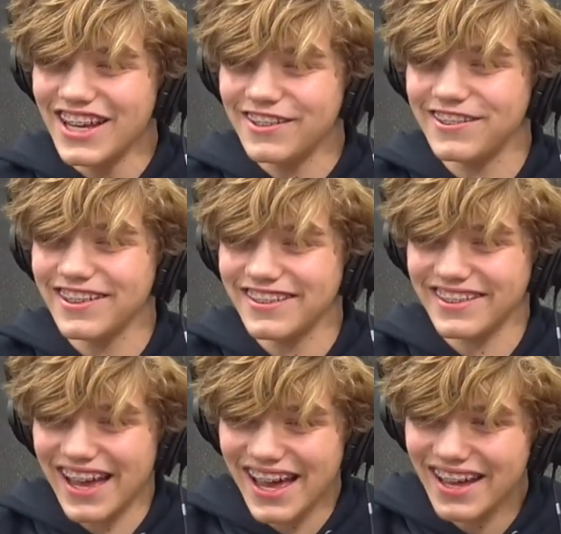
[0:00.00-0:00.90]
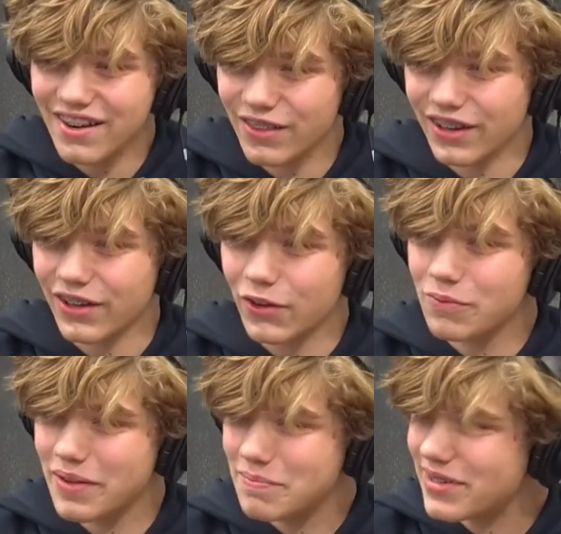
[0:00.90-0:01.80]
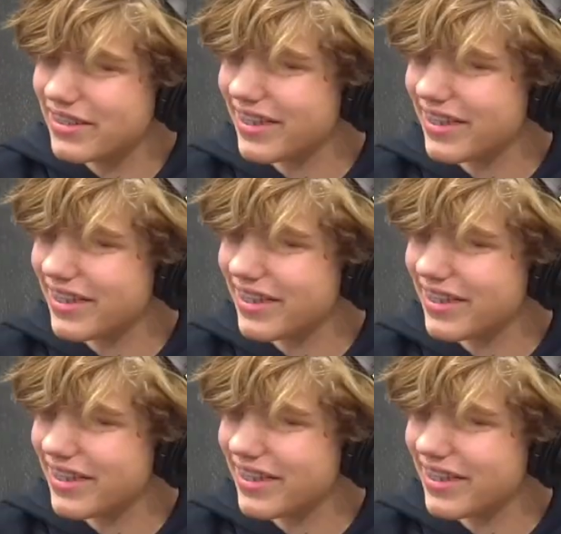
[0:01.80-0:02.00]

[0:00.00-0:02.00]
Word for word: is she sad? or the cult that members That was my sad?